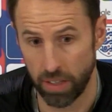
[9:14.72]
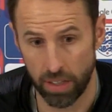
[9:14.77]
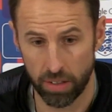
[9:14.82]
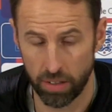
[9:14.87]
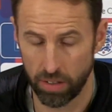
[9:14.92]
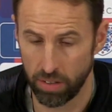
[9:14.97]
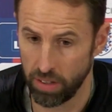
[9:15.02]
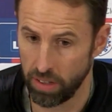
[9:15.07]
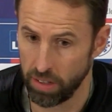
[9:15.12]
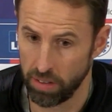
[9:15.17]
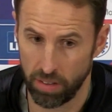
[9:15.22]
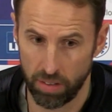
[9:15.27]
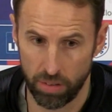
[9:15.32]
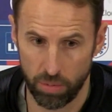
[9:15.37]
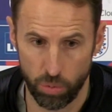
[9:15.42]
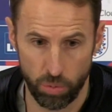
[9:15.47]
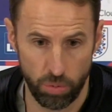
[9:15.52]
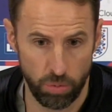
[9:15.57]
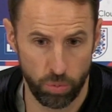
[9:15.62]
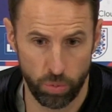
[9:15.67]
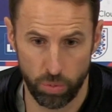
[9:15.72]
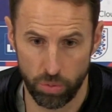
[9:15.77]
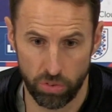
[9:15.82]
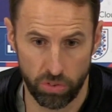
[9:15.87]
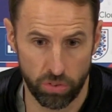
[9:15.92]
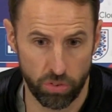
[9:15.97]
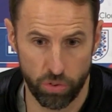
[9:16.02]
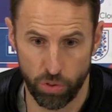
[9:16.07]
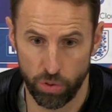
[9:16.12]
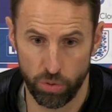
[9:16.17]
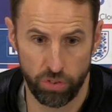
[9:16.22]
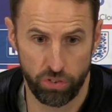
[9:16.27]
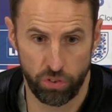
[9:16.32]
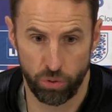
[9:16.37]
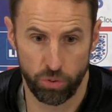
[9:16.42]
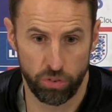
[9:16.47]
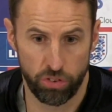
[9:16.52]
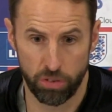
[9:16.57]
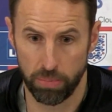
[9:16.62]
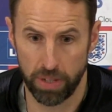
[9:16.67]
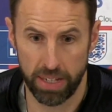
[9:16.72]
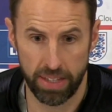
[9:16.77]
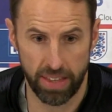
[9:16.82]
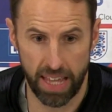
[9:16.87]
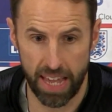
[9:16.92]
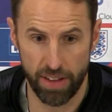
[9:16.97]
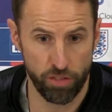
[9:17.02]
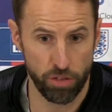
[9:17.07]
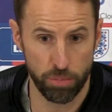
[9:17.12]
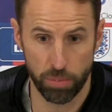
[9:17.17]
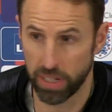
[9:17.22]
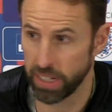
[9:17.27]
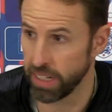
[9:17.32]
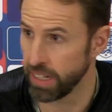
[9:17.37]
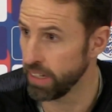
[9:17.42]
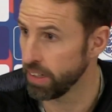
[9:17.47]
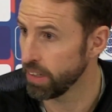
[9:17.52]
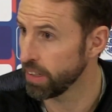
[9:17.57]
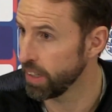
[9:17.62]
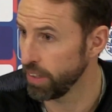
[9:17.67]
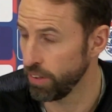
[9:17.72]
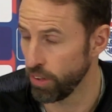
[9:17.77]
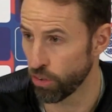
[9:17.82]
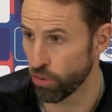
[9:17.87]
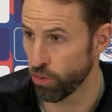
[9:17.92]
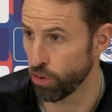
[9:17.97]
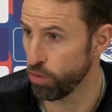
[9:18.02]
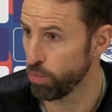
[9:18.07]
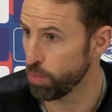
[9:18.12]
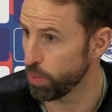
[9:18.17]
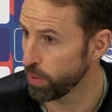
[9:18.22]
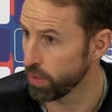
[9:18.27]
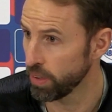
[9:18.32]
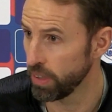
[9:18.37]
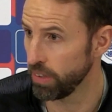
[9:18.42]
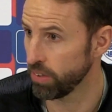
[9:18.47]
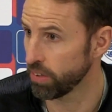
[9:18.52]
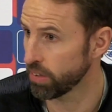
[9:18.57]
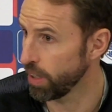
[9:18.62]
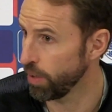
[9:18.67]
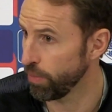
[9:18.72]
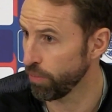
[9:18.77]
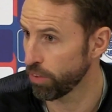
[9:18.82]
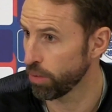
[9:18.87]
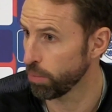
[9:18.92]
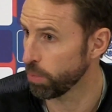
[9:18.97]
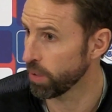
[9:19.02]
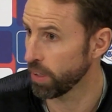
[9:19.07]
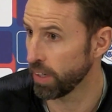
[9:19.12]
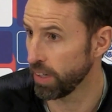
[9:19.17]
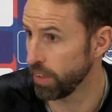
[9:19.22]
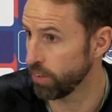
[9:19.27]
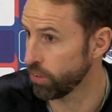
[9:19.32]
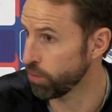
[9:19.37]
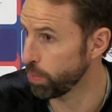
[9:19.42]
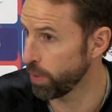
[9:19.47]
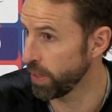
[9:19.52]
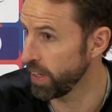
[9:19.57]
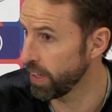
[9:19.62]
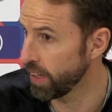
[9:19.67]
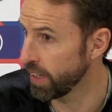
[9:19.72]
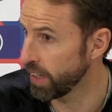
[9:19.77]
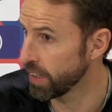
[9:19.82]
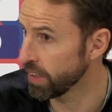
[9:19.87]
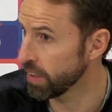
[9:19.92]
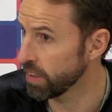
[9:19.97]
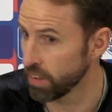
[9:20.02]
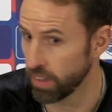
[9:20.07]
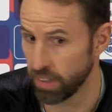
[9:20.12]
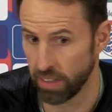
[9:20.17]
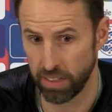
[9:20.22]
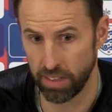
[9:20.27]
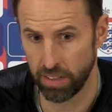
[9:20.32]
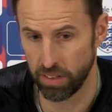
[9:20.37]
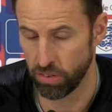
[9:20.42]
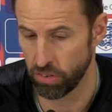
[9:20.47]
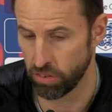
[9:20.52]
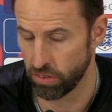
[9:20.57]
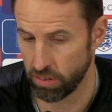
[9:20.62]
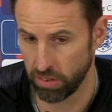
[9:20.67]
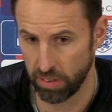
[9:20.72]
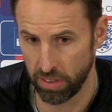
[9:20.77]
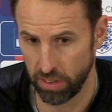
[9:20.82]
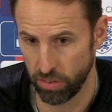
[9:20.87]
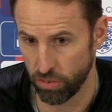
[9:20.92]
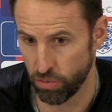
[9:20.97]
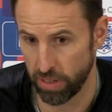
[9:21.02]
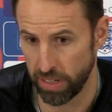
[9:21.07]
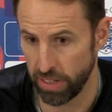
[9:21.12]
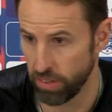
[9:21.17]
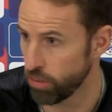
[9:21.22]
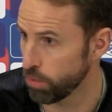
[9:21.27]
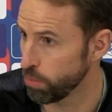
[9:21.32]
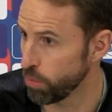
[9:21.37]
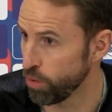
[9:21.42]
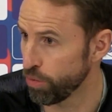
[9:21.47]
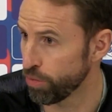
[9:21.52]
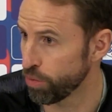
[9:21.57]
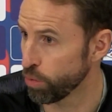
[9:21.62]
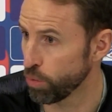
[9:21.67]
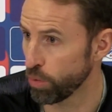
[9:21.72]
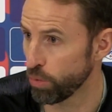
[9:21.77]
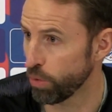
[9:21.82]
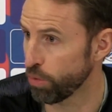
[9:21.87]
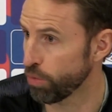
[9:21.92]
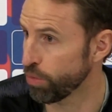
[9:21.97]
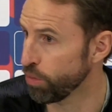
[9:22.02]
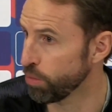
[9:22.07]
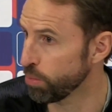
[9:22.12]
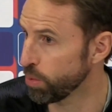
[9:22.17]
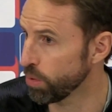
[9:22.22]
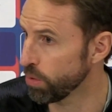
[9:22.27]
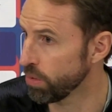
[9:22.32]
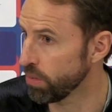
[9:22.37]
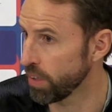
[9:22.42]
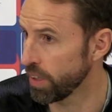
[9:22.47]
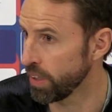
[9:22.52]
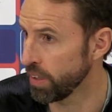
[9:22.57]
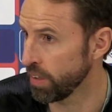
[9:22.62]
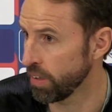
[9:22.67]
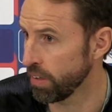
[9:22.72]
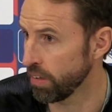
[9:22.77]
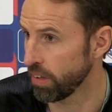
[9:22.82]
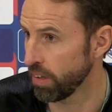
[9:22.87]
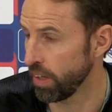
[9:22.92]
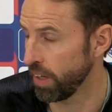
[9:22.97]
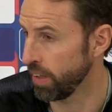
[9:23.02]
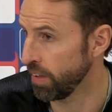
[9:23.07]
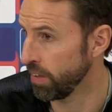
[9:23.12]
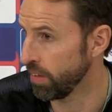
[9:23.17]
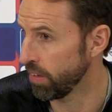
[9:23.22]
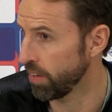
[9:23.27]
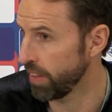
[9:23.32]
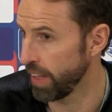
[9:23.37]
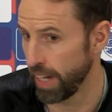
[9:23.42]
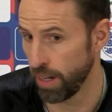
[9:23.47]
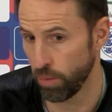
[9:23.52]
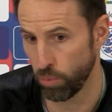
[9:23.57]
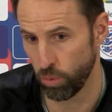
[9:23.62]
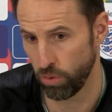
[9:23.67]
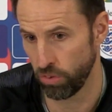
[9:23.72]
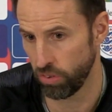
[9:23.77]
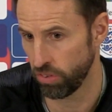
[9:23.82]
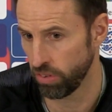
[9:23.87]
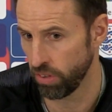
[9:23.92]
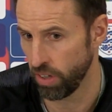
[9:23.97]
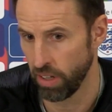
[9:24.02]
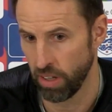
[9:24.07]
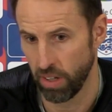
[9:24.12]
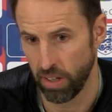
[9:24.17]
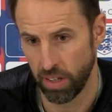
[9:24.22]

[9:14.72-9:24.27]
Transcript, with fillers: Uh, it was crucial to me that everybody in the group is comfortable and is speaking and is is ready to move forward with football, and and that was